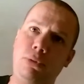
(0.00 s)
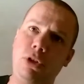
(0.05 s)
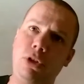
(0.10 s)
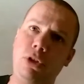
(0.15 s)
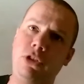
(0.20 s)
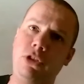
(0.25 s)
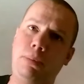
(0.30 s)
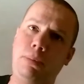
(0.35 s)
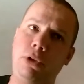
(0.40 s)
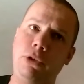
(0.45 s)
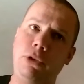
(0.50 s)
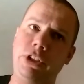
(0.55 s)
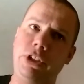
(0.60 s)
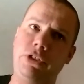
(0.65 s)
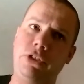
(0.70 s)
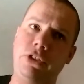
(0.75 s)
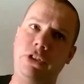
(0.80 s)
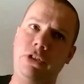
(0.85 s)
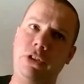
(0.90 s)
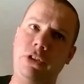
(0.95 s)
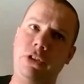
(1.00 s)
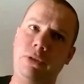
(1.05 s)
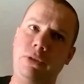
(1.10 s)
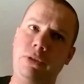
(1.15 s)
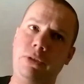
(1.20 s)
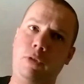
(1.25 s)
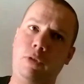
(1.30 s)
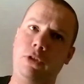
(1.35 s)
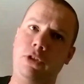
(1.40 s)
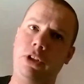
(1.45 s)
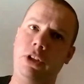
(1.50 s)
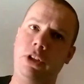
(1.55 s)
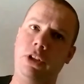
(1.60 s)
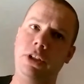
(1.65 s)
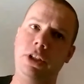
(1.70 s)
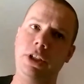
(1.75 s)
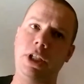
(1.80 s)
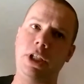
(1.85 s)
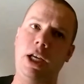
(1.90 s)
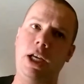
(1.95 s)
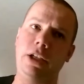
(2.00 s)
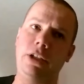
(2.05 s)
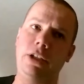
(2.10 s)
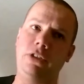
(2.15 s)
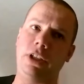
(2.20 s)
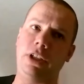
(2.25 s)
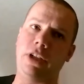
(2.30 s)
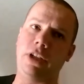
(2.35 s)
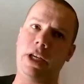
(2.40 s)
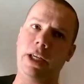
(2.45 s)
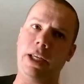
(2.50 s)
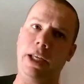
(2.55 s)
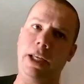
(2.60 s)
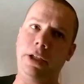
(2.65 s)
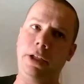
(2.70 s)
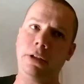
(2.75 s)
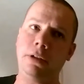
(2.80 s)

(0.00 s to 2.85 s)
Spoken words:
presuppose the existence of a fertility goddess like Diana?